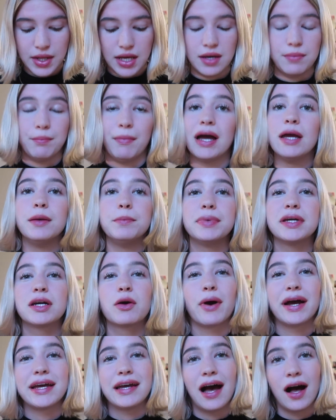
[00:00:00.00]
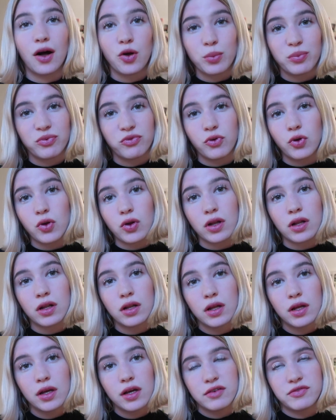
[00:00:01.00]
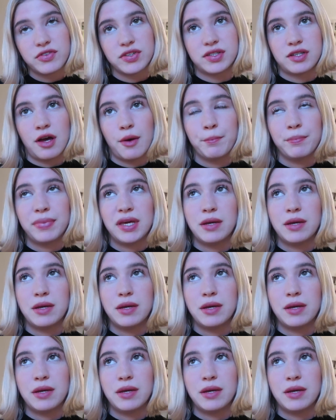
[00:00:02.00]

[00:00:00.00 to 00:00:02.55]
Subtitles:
it might be quite helpful for some